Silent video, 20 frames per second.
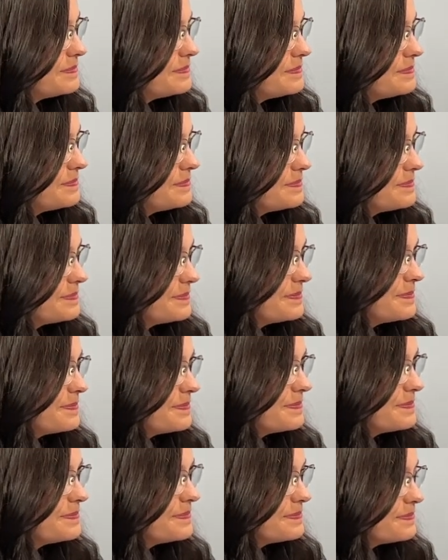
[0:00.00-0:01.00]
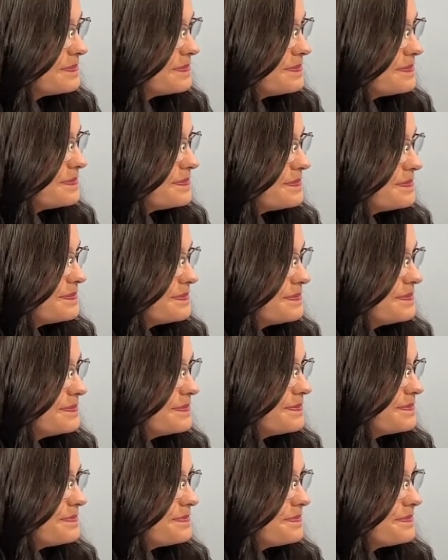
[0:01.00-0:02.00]

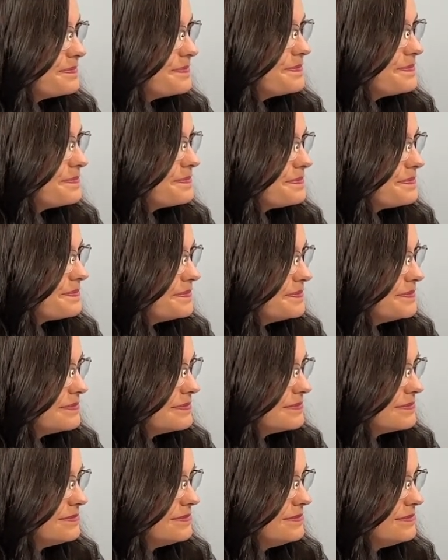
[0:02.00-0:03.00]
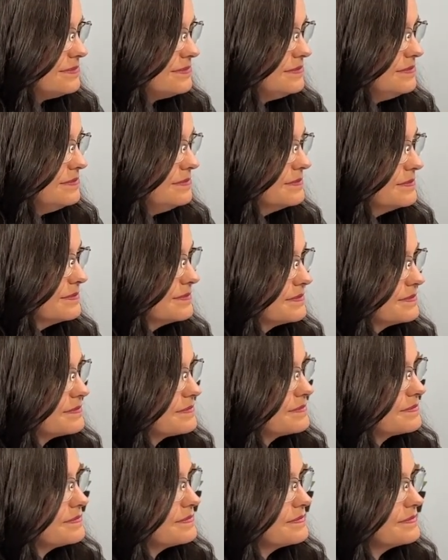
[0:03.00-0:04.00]

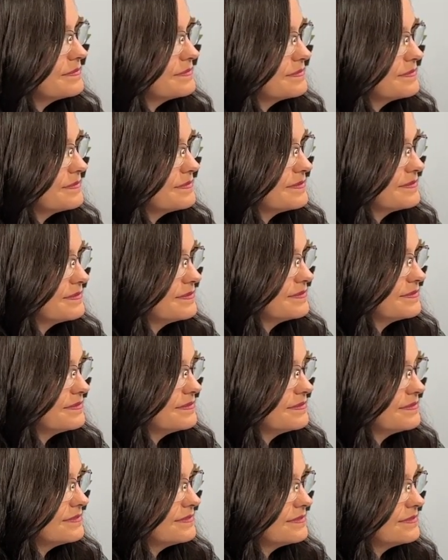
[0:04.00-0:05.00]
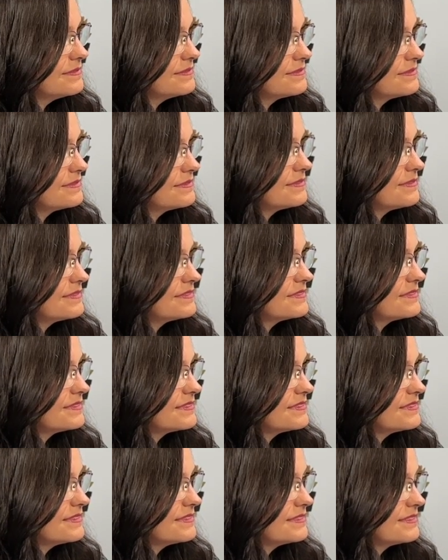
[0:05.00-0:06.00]

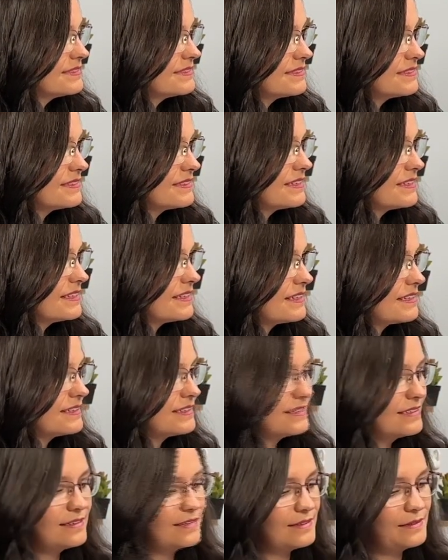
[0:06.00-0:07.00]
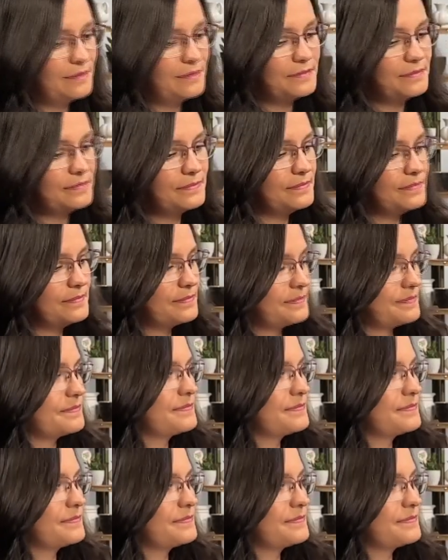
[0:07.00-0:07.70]
The person shown says nothing.